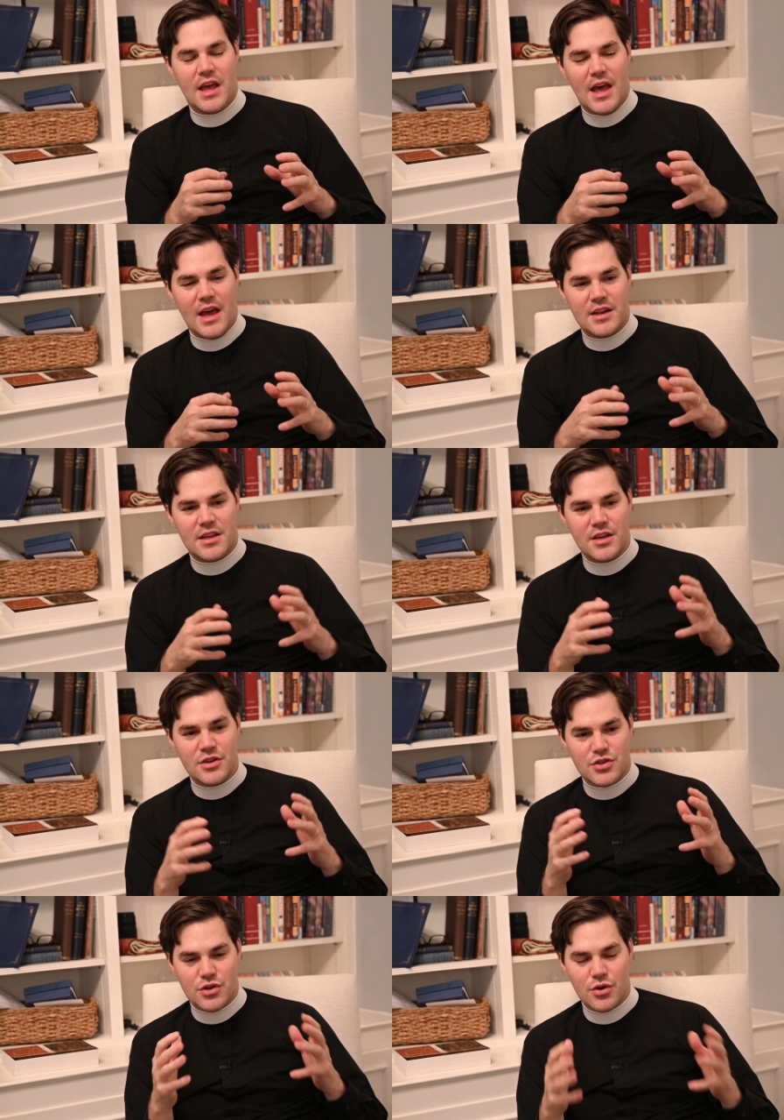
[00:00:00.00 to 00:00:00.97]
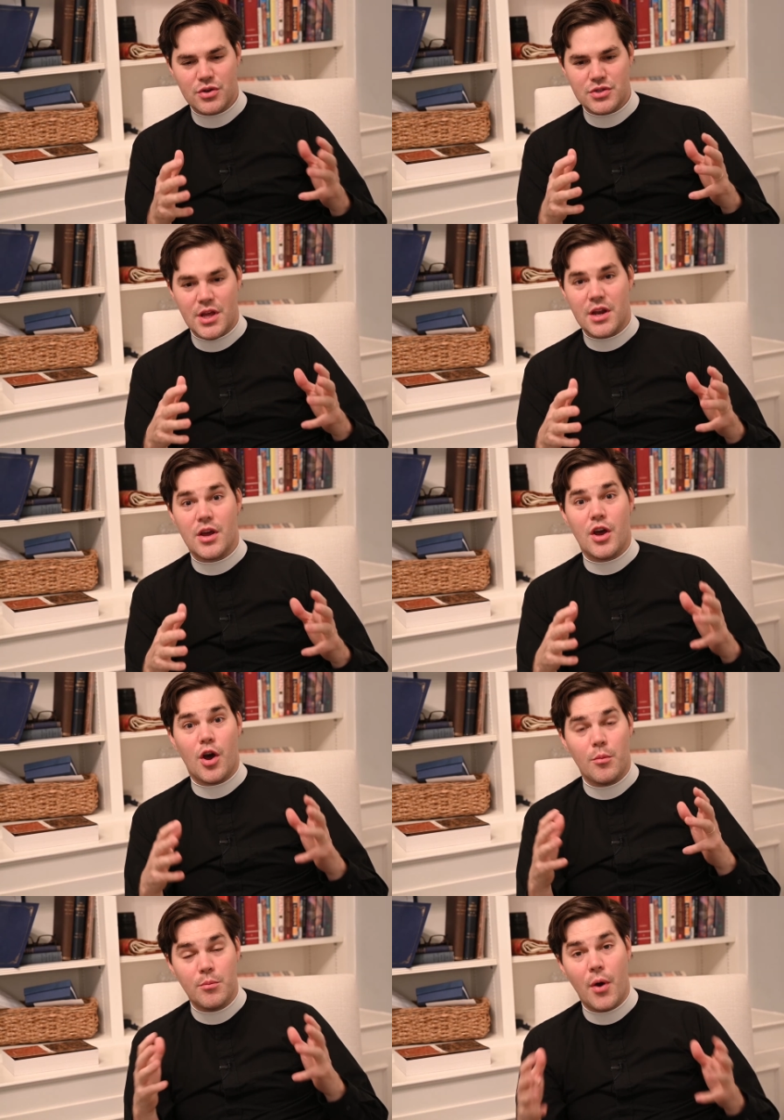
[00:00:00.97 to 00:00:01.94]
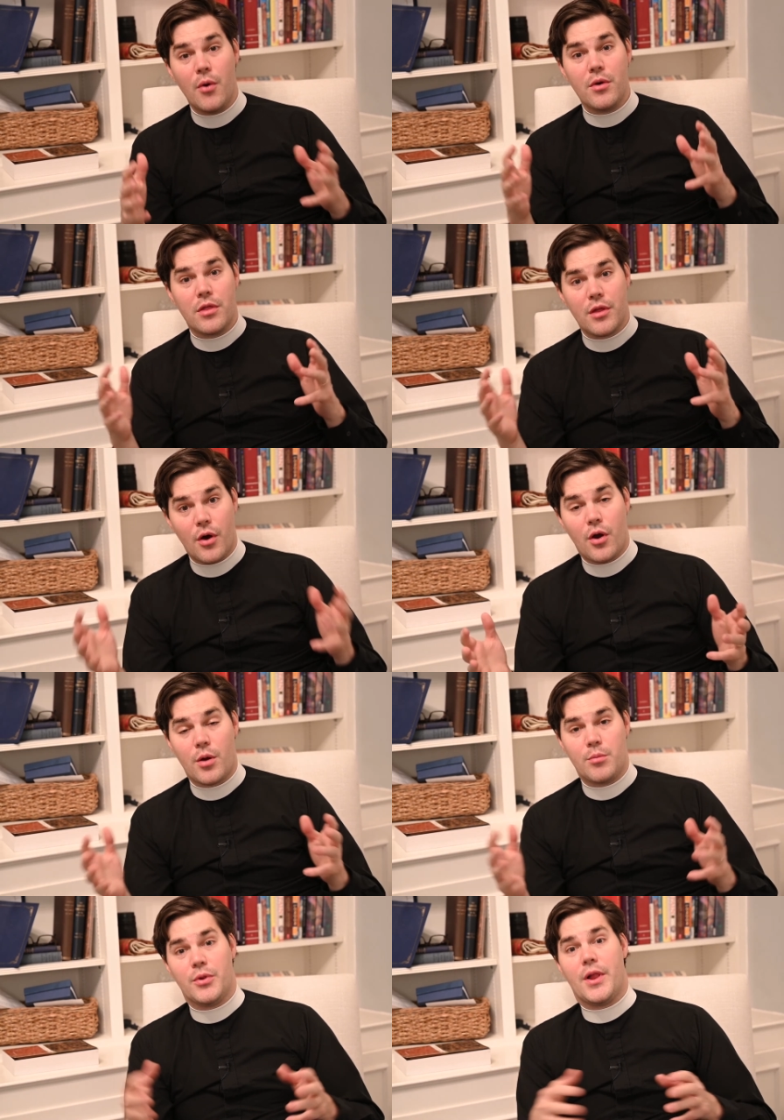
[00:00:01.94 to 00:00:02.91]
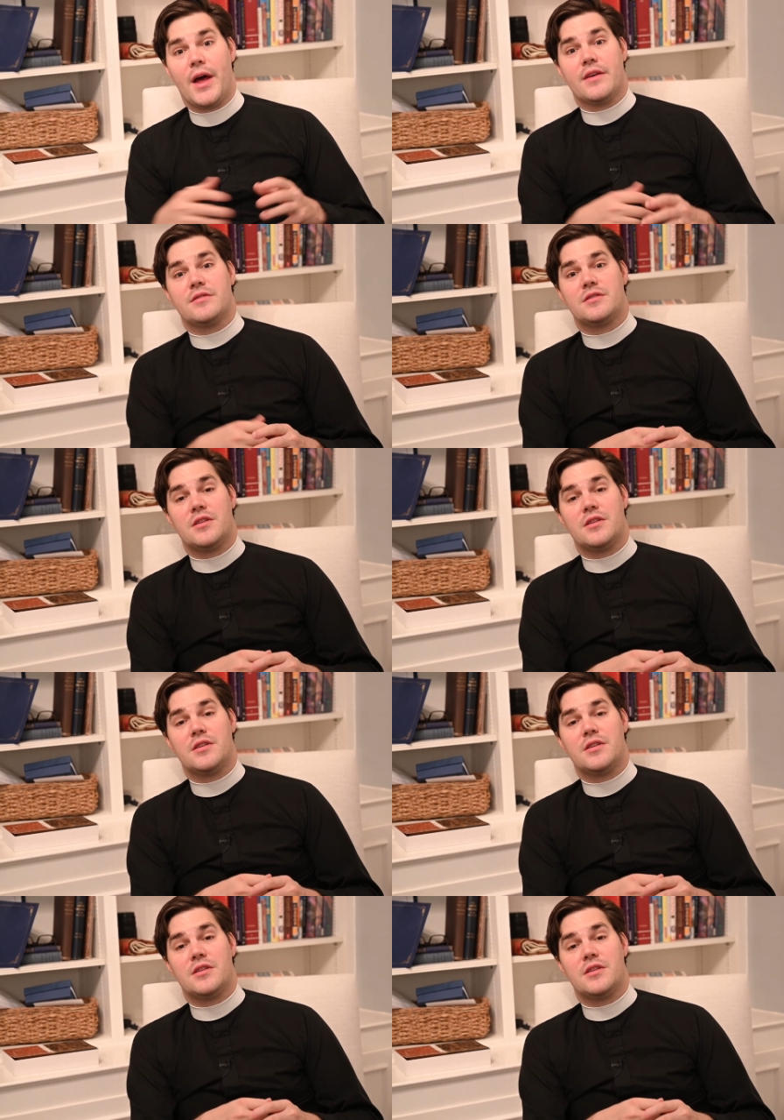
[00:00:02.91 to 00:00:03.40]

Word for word: And he ensures that both are blessed,